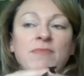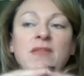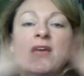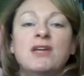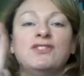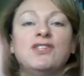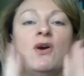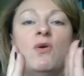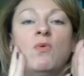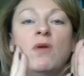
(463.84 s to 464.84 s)

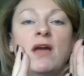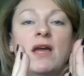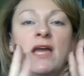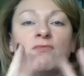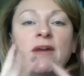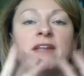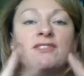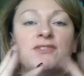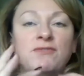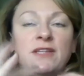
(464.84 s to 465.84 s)
So it raises
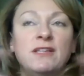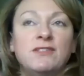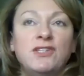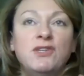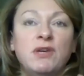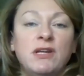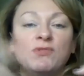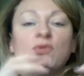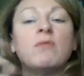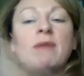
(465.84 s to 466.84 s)
your villi so you can
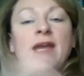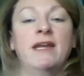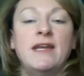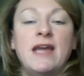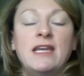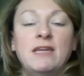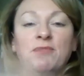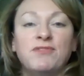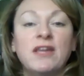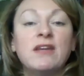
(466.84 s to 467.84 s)
absorb 80 to
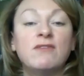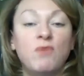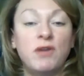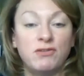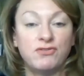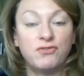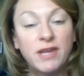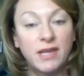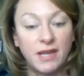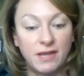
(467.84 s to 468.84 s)
90% of what you're
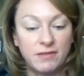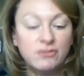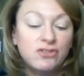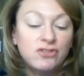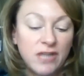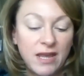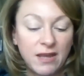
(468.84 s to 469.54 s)
drinking in this shake.